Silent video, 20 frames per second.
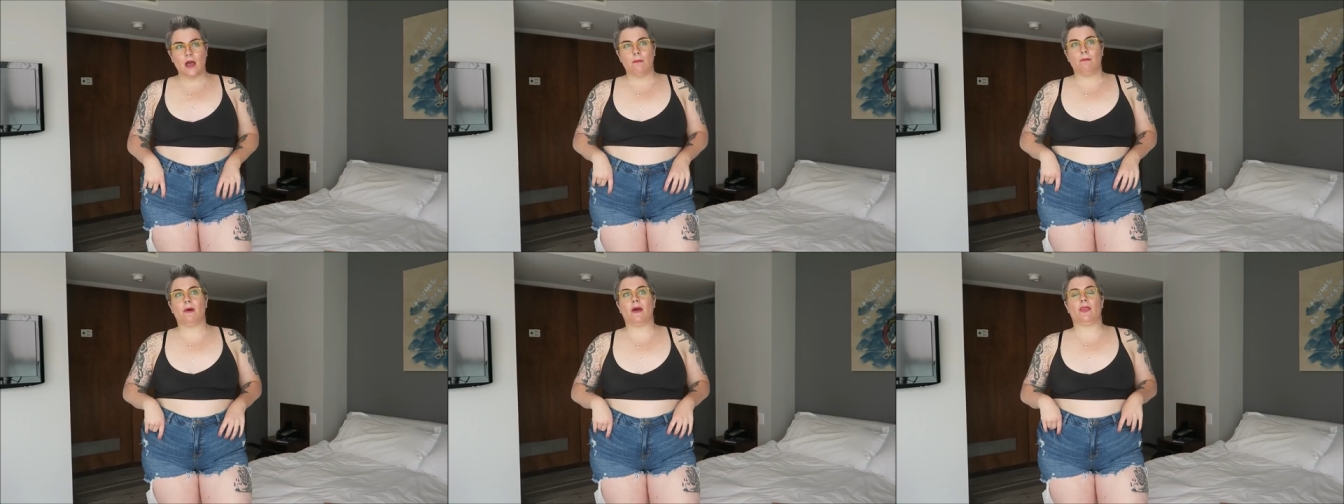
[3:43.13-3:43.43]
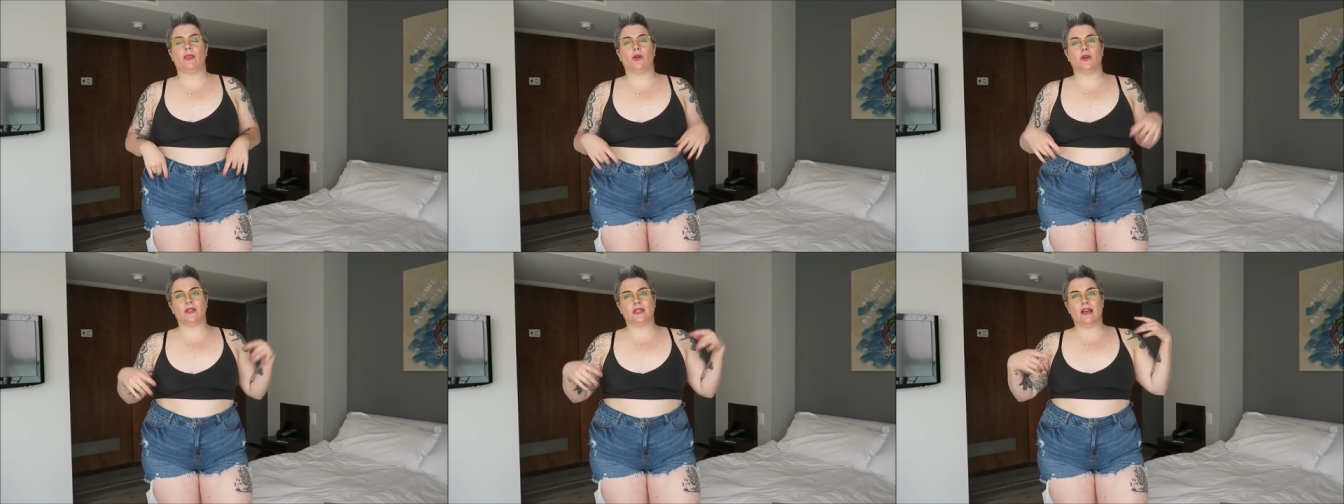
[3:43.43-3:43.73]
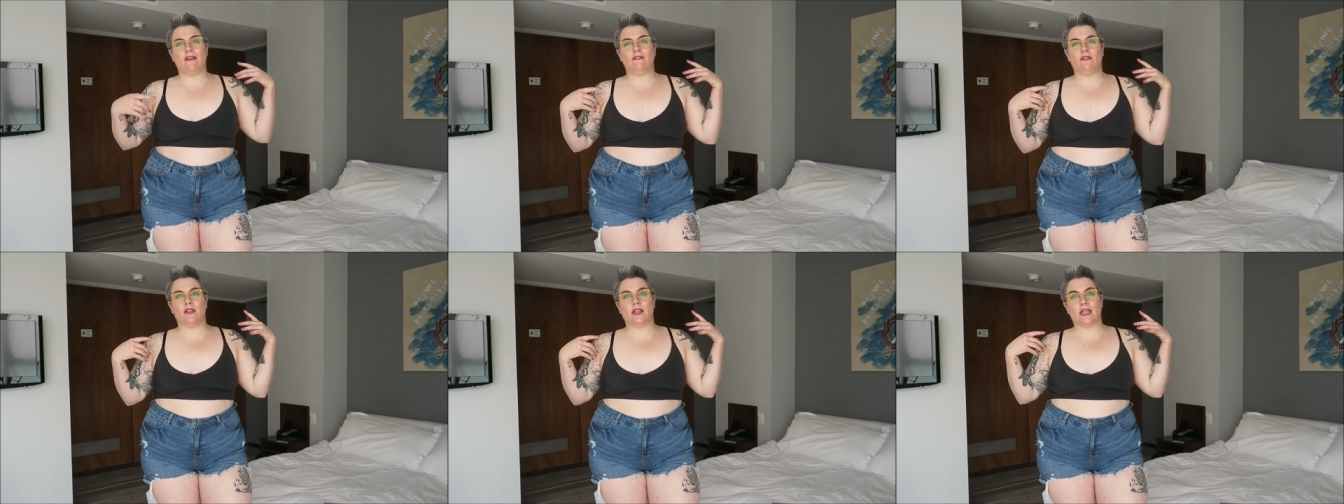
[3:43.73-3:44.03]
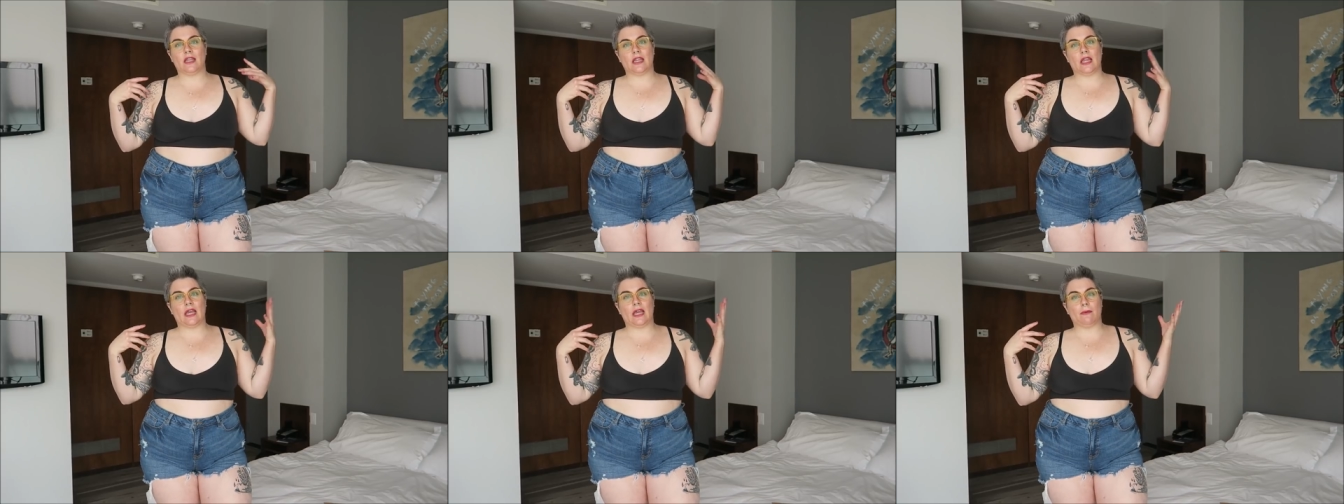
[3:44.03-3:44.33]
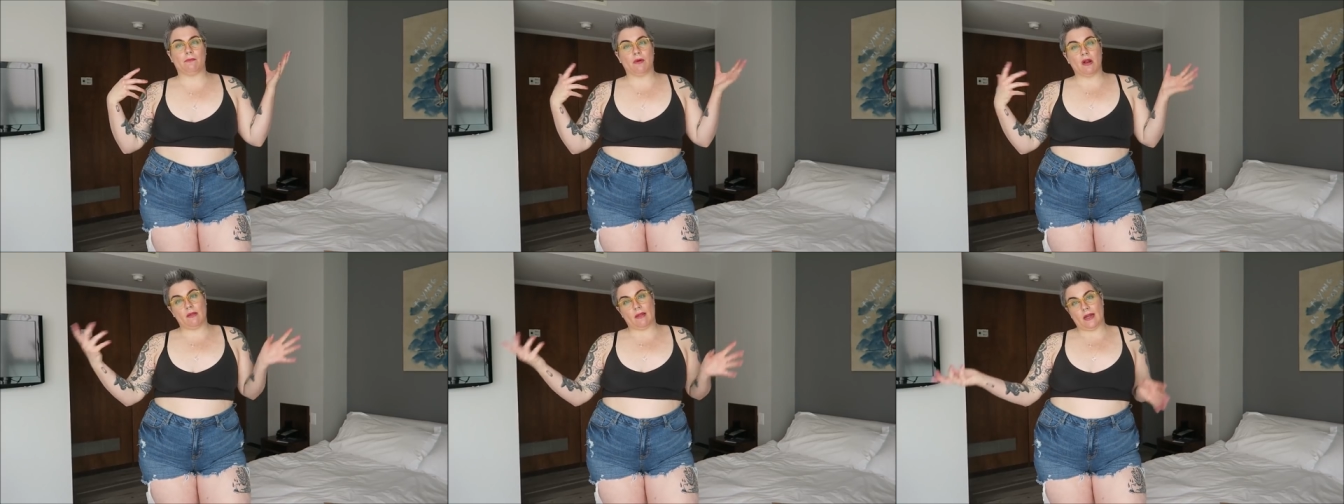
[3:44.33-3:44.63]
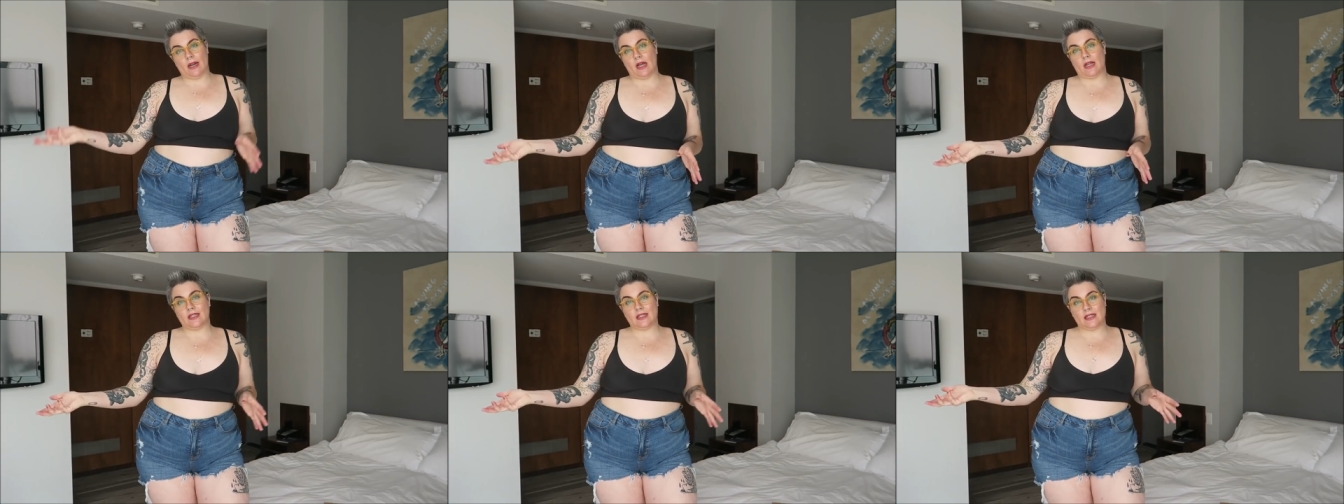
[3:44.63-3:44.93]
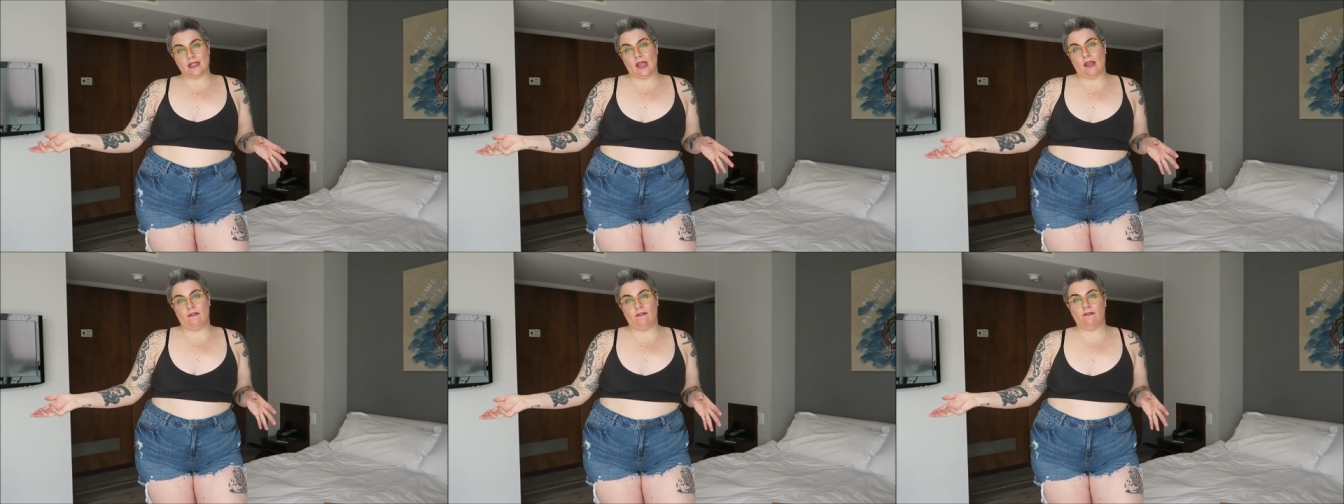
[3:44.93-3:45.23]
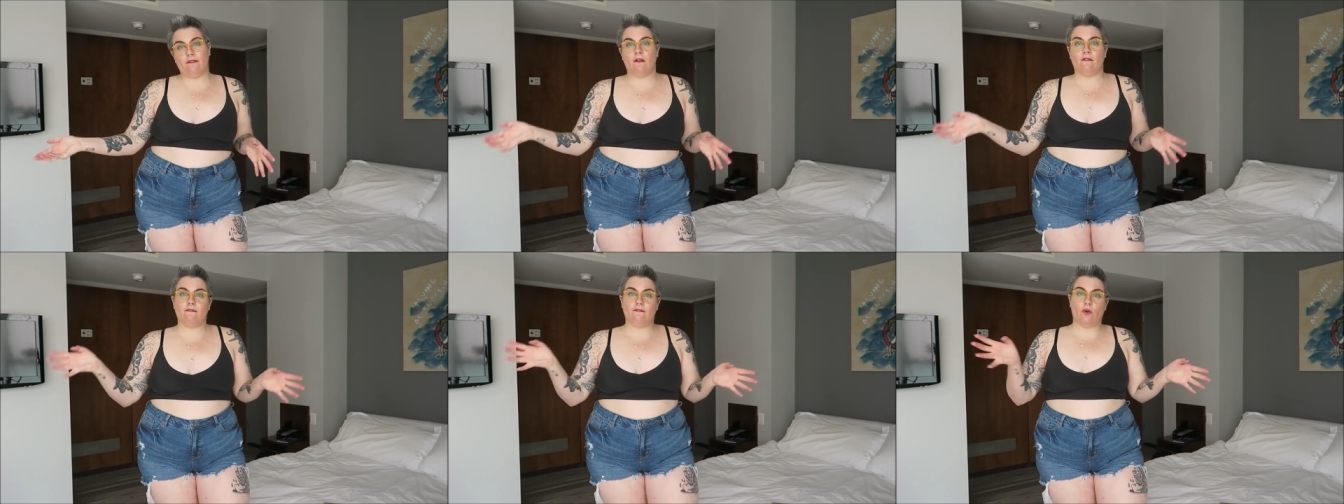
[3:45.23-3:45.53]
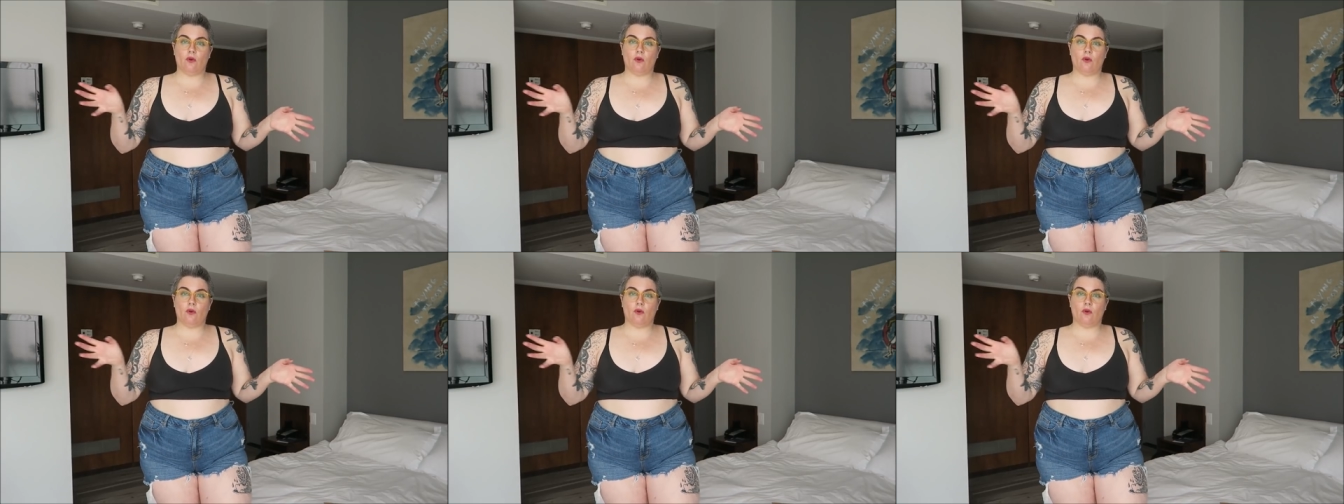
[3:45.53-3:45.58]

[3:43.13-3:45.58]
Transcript: but they're definitely like probably not safe